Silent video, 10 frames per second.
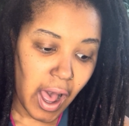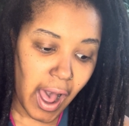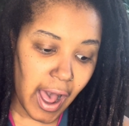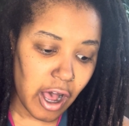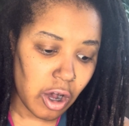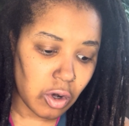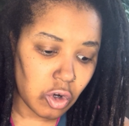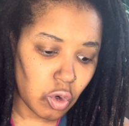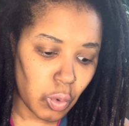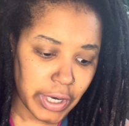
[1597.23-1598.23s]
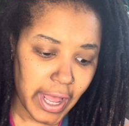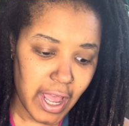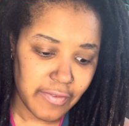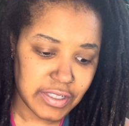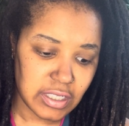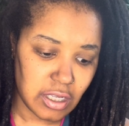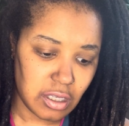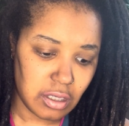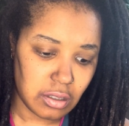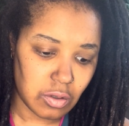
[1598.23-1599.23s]
I hold what I have
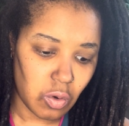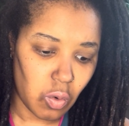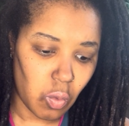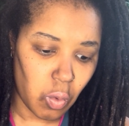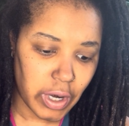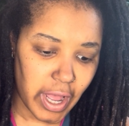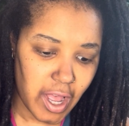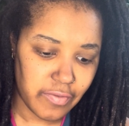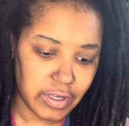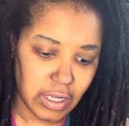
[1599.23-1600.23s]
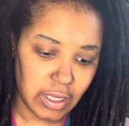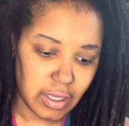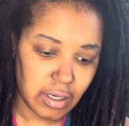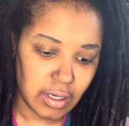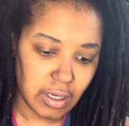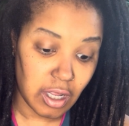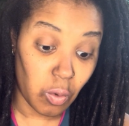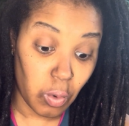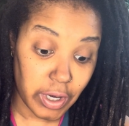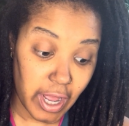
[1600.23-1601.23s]
seen, what I have done, and
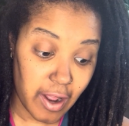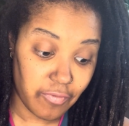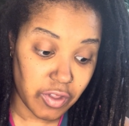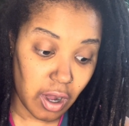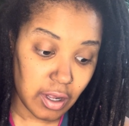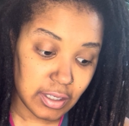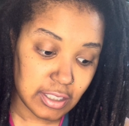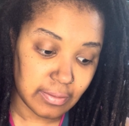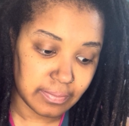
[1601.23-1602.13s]
what I have thought.